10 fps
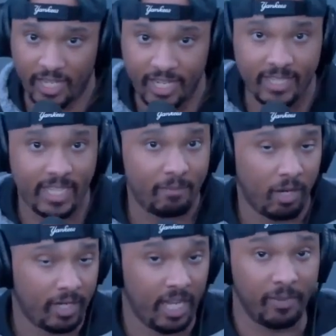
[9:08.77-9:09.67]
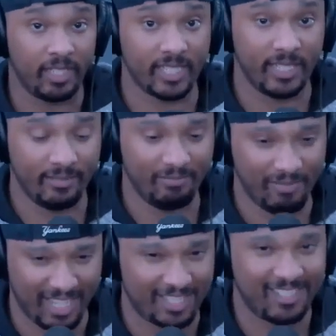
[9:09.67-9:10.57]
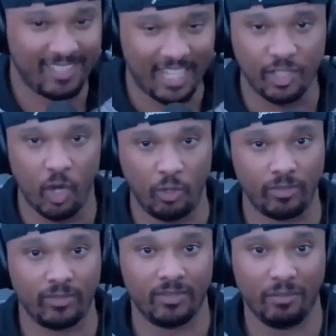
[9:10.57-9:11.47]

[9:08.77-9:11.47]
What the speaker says: Anything Mark Hamill is in, that's gold,